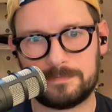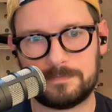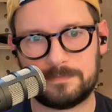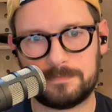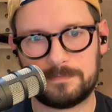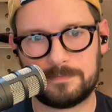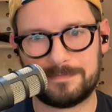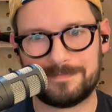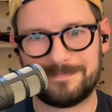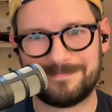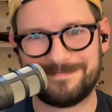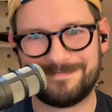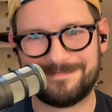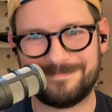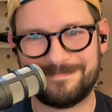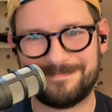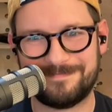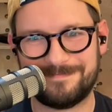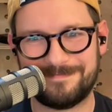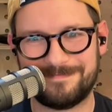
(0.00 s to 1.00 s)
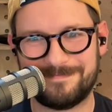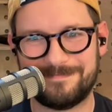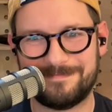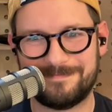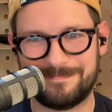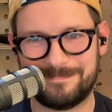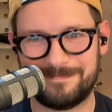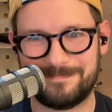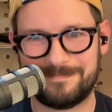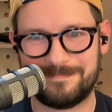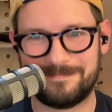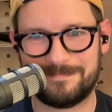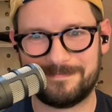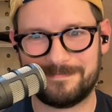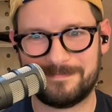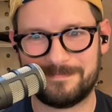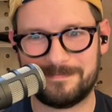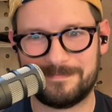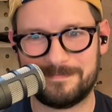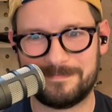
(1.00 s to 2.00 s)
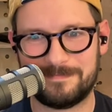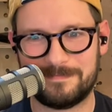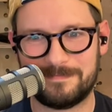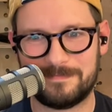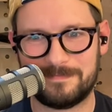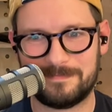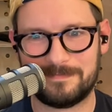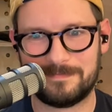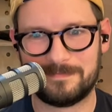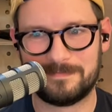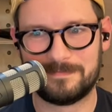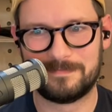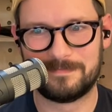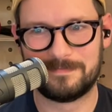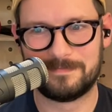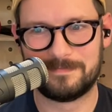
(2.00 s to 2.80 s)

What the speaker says: [no speech]